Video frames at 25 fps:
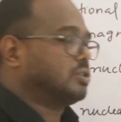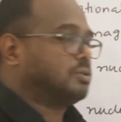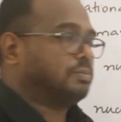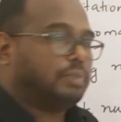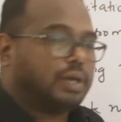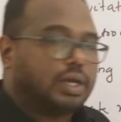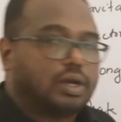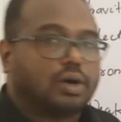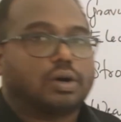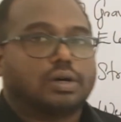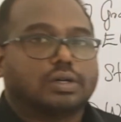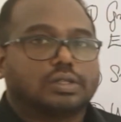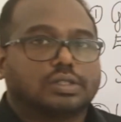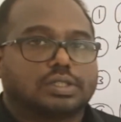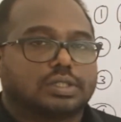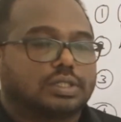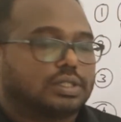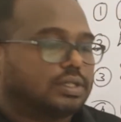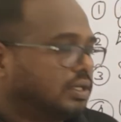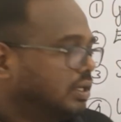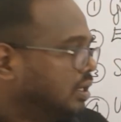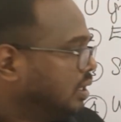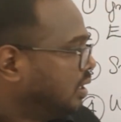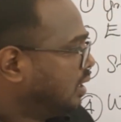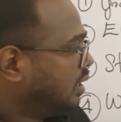because
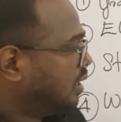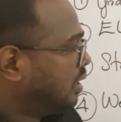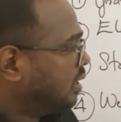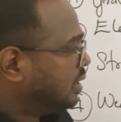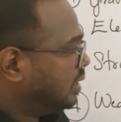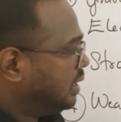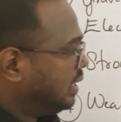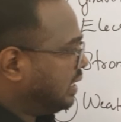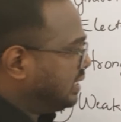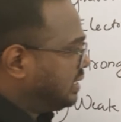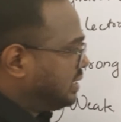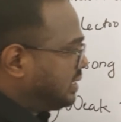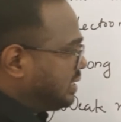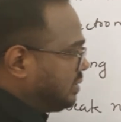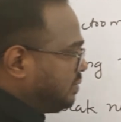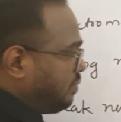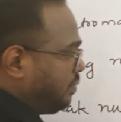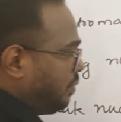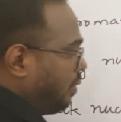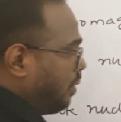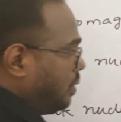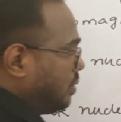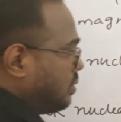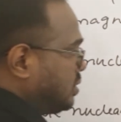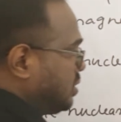this
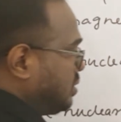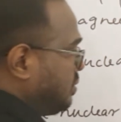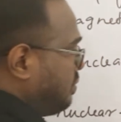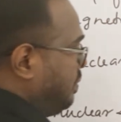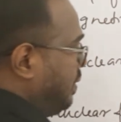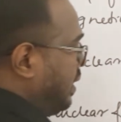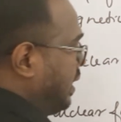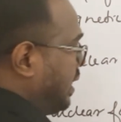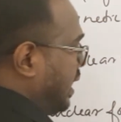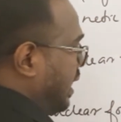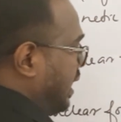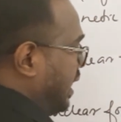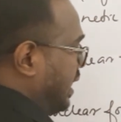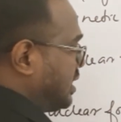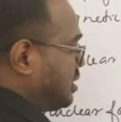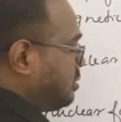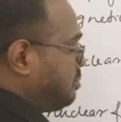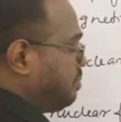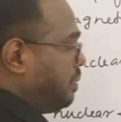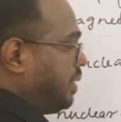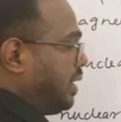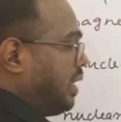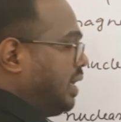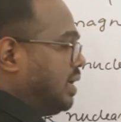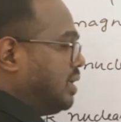force we can
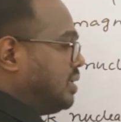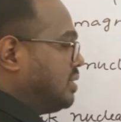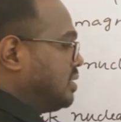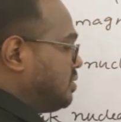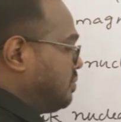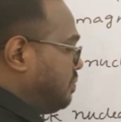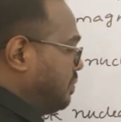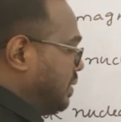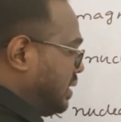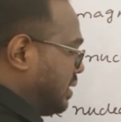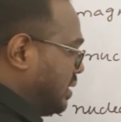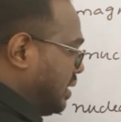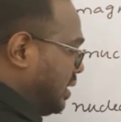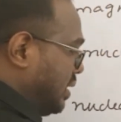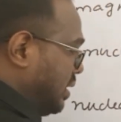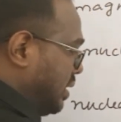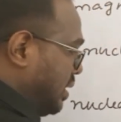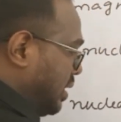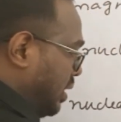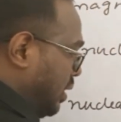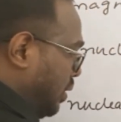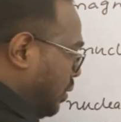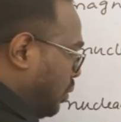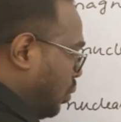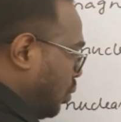experience within
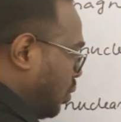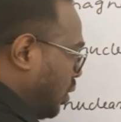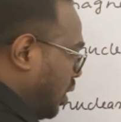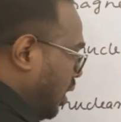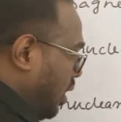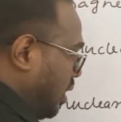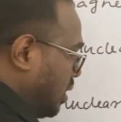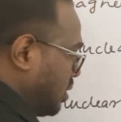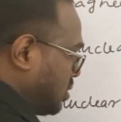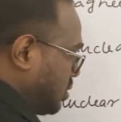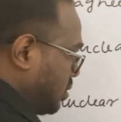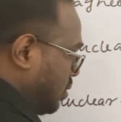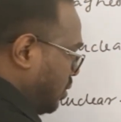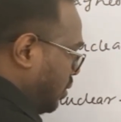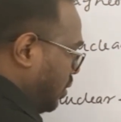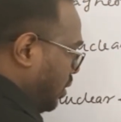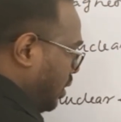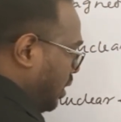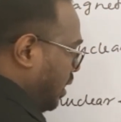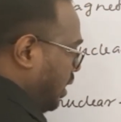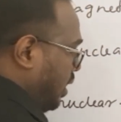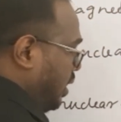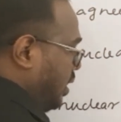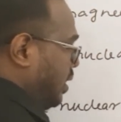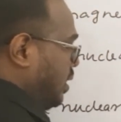the nucleus
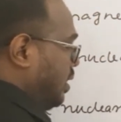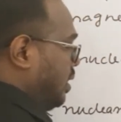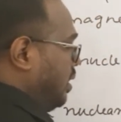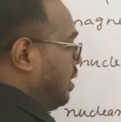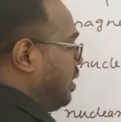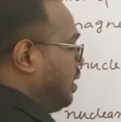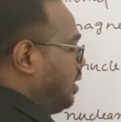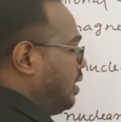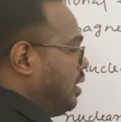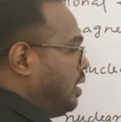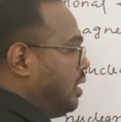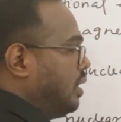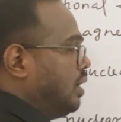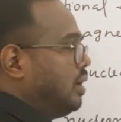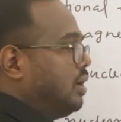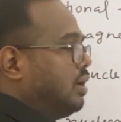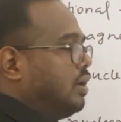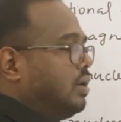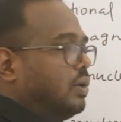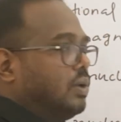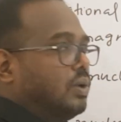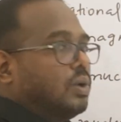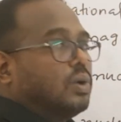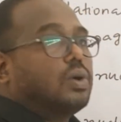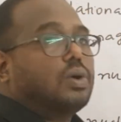only.
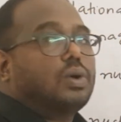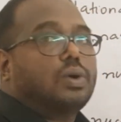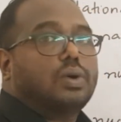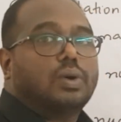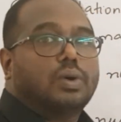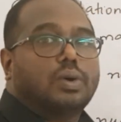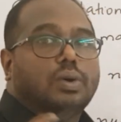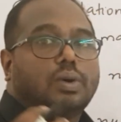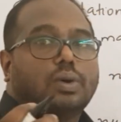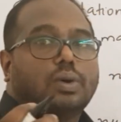You know,